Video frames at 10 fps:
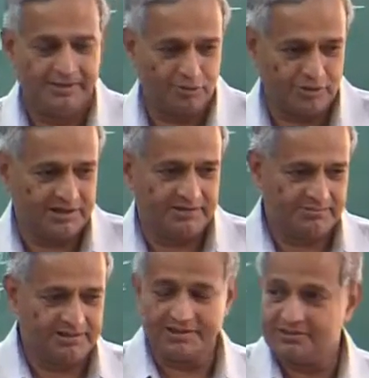Okay.
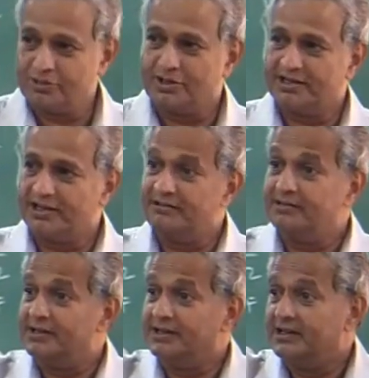Because you can
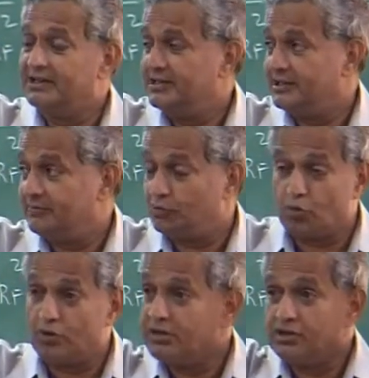have if the
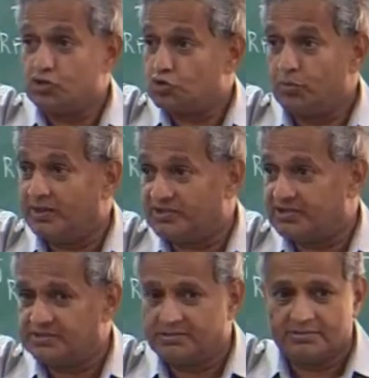coning is too much,